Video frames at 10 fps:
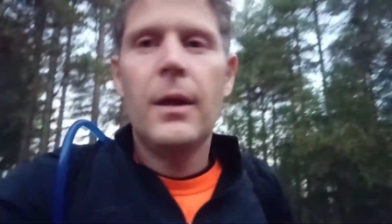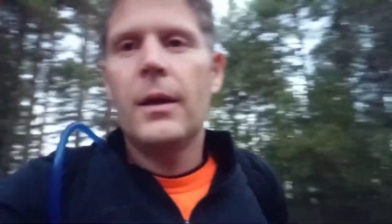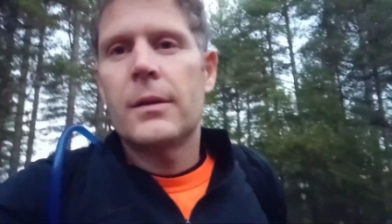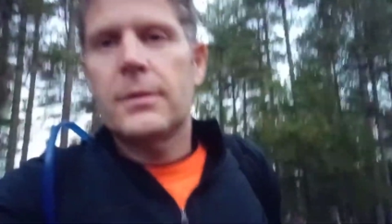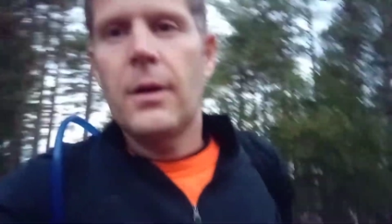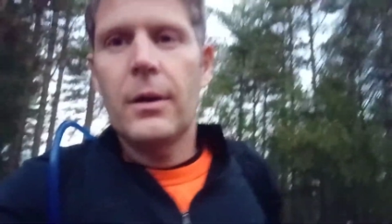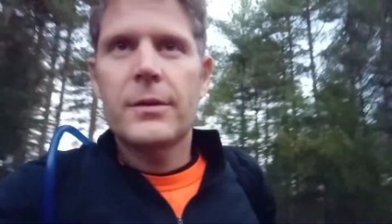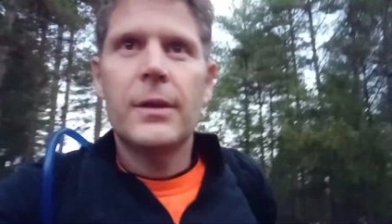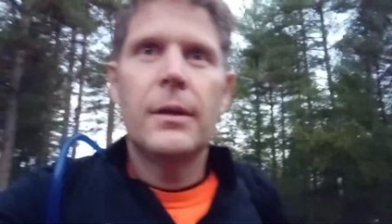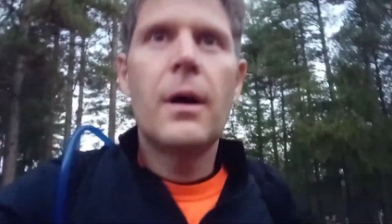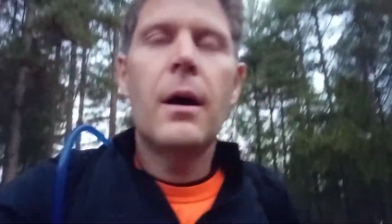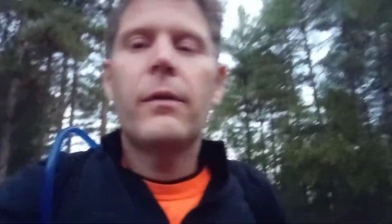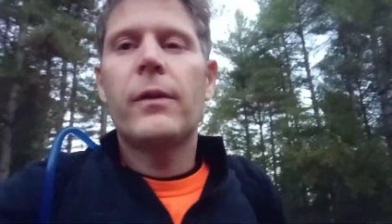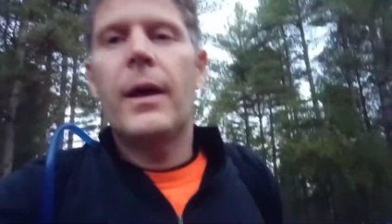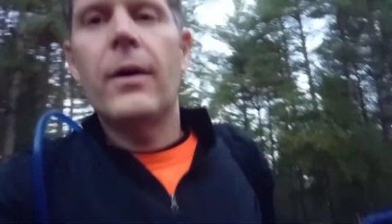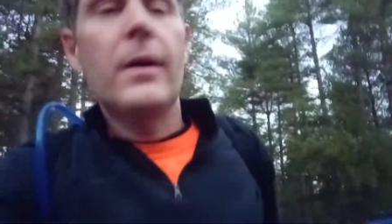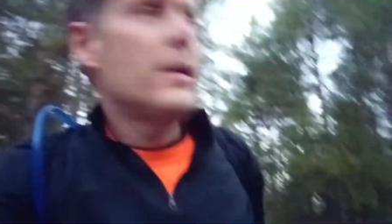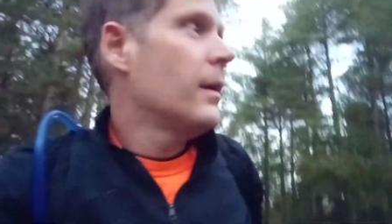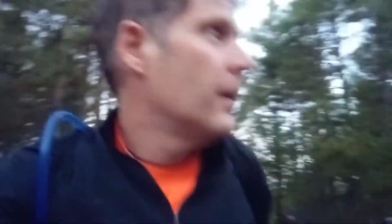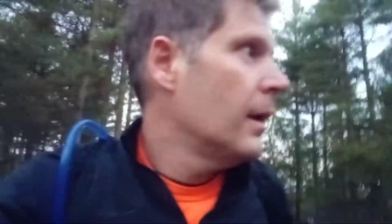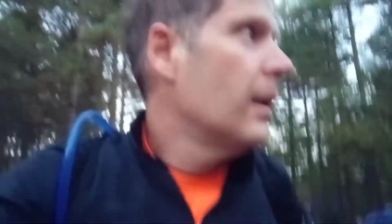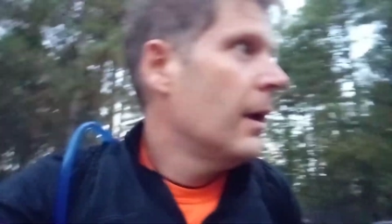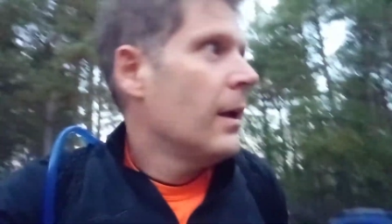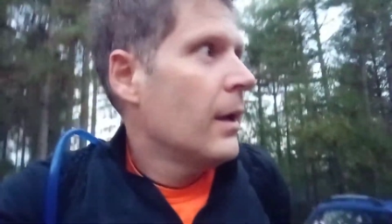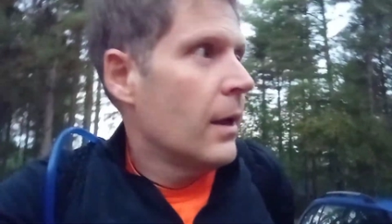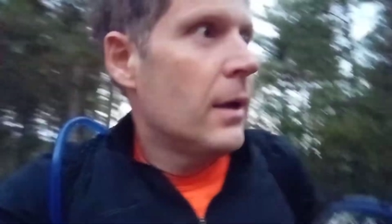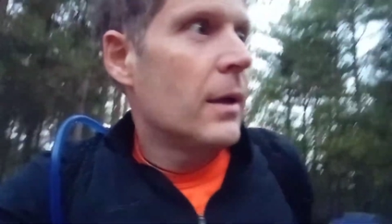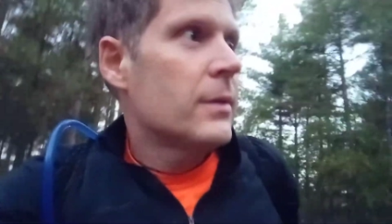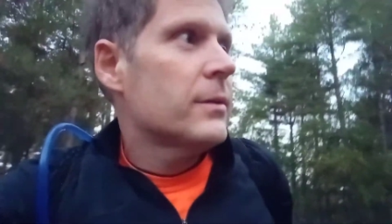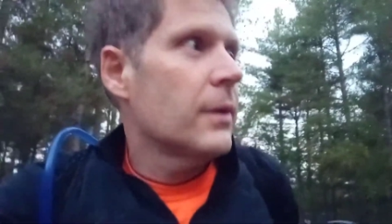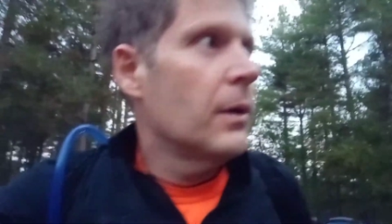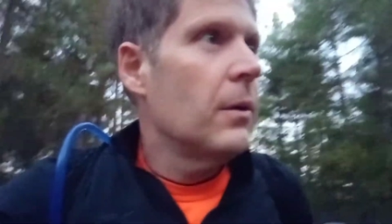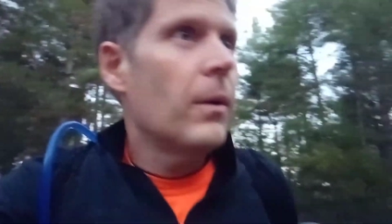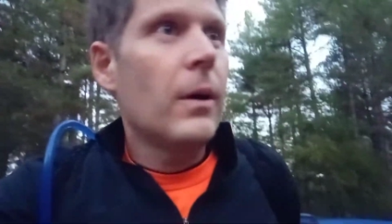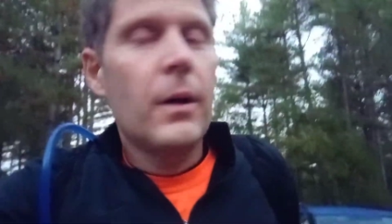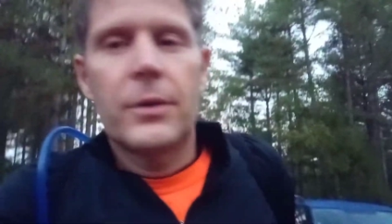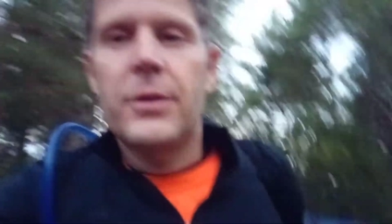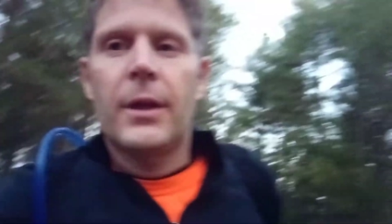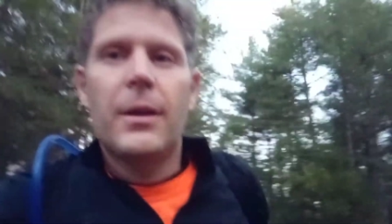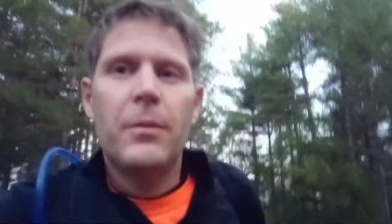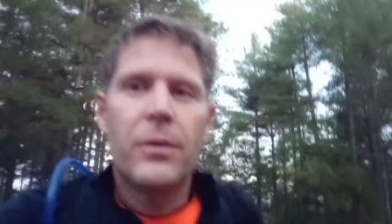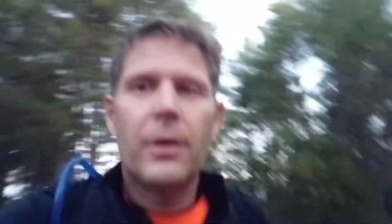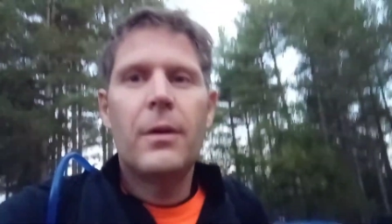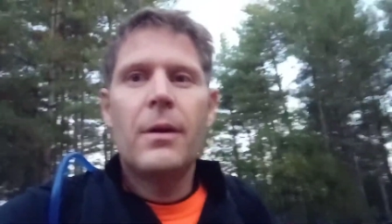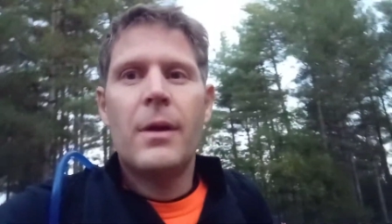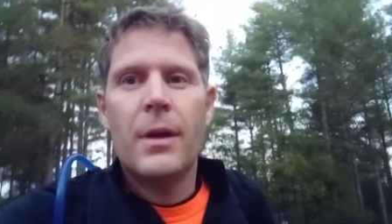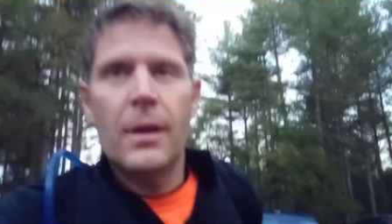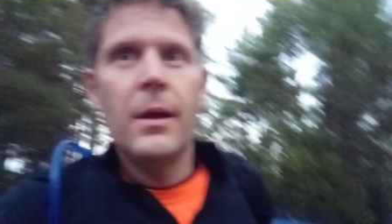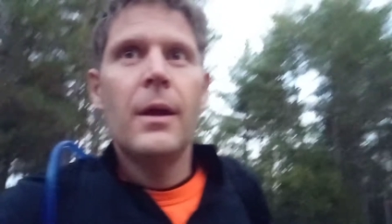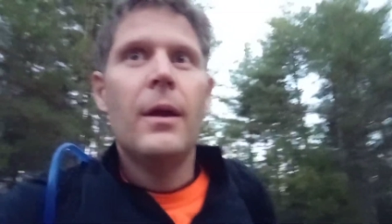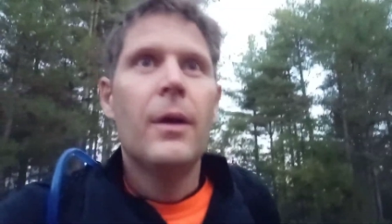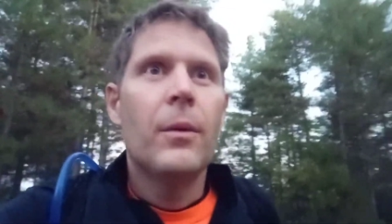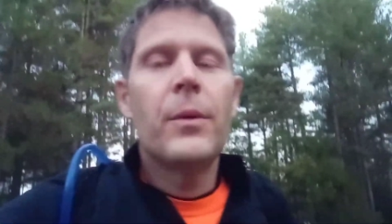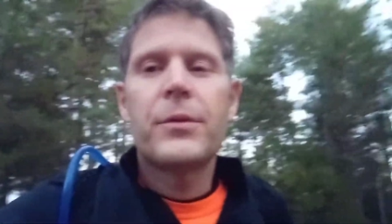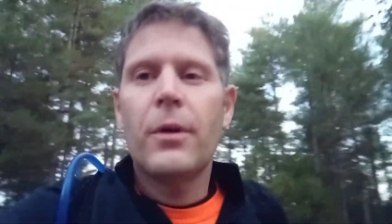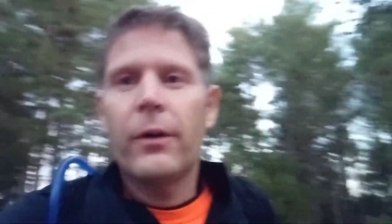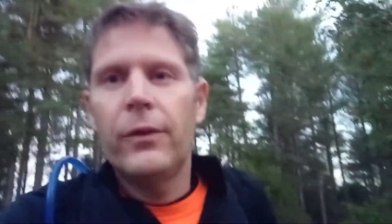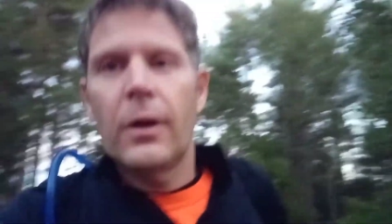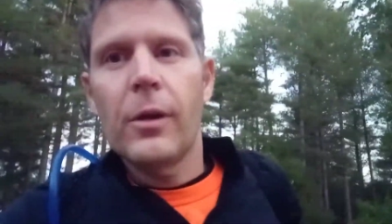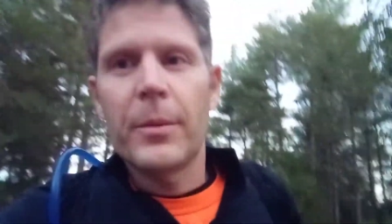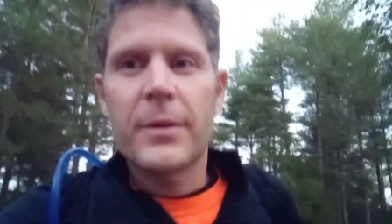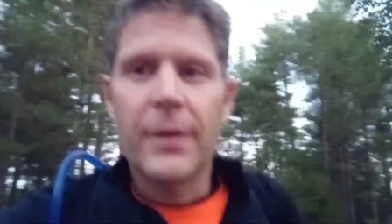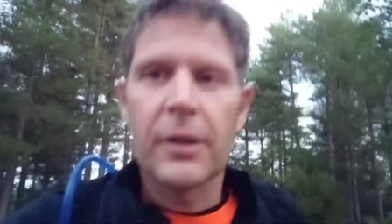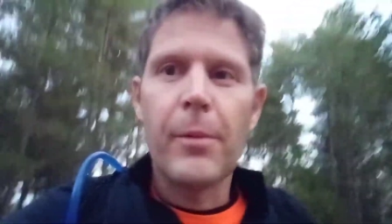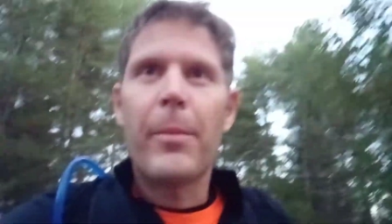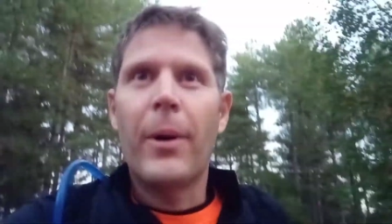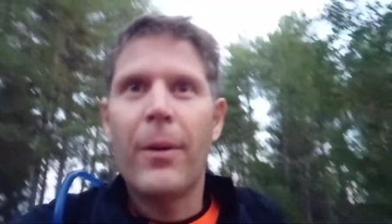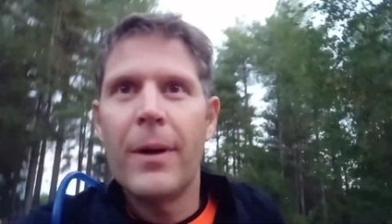starts in half an hour, so I'll, I'll check in with you. I've got a few kilometres under my belt.